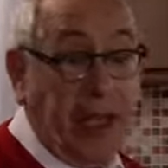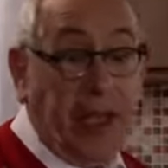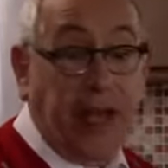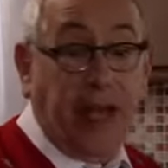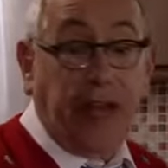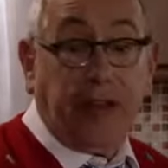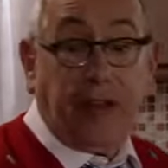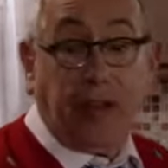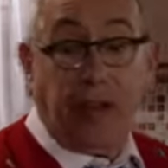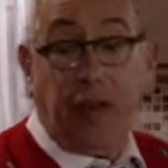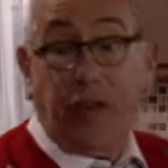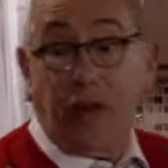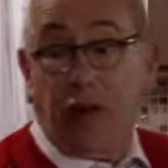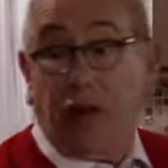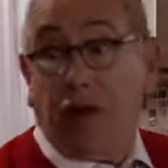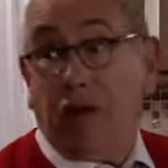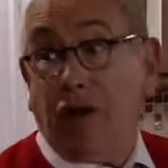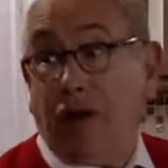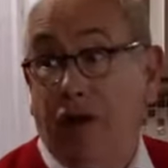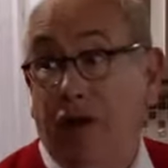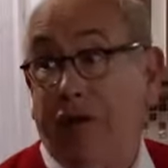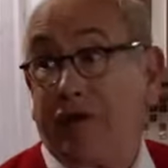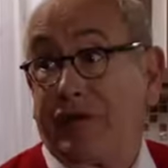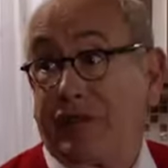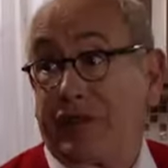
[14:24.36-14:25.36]
the law
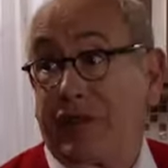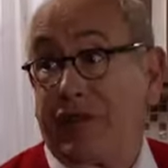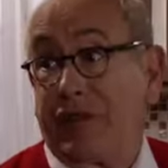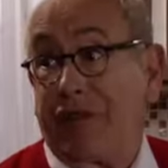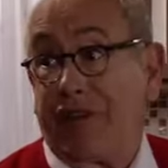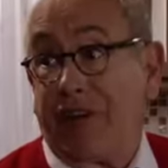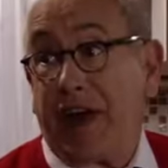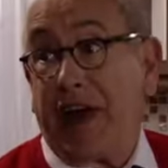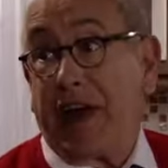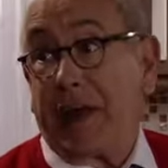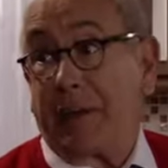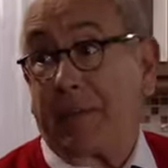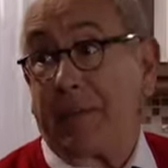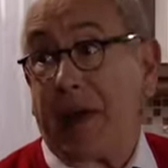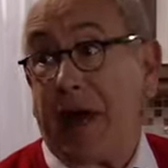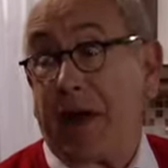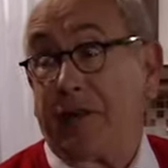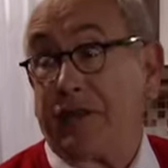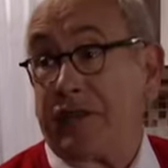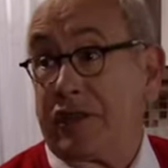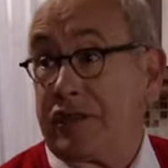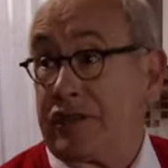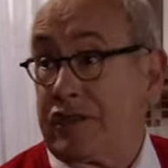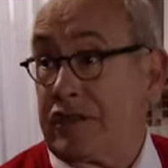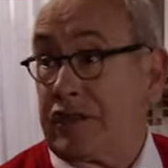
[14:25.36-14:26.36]
loves a fake
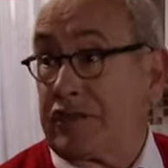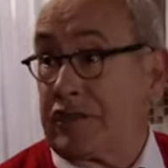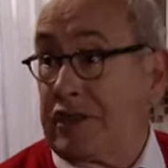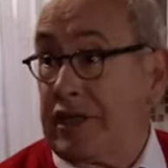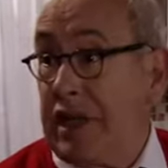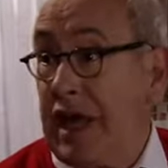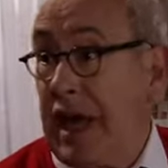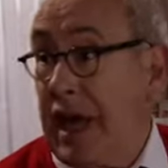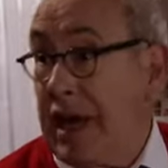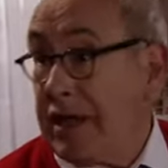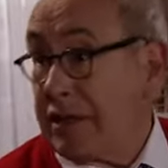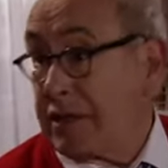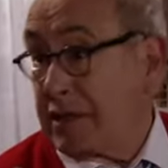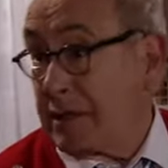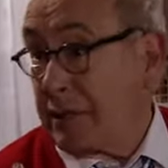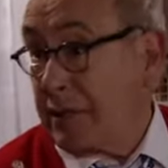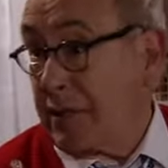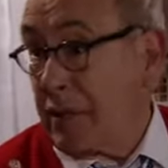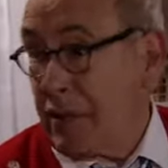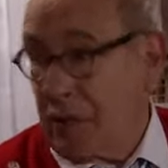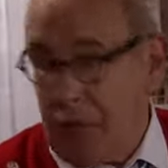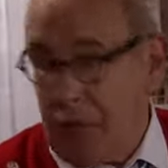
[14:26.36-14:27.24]
marriage, doesn't it? Ask